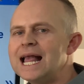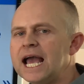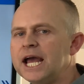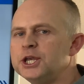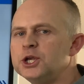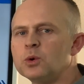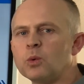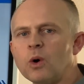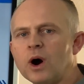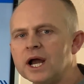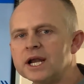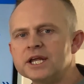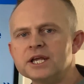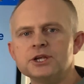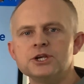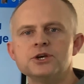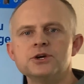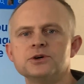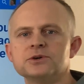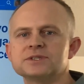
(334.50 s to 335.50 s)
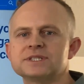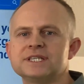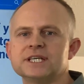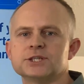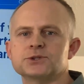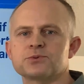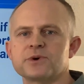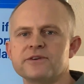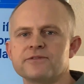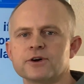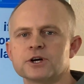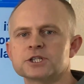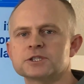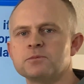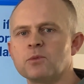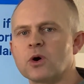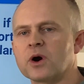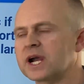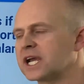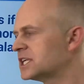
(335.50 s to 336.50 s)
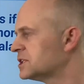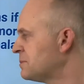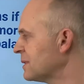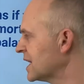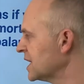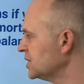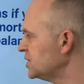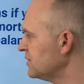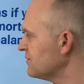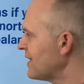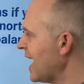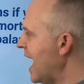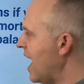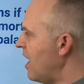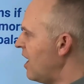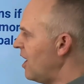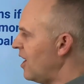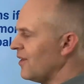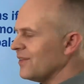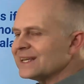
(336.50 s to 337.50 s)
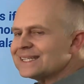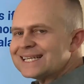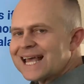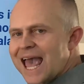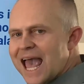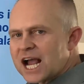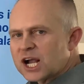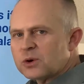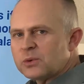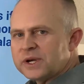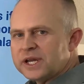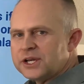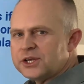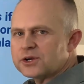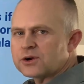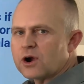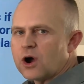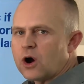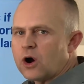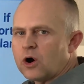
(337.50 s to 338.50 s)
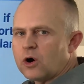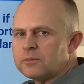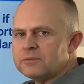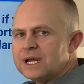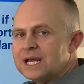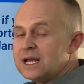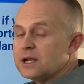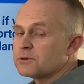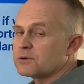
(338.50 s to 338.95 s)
and you want to use this reverse mortgage because you've got all this equity in your home.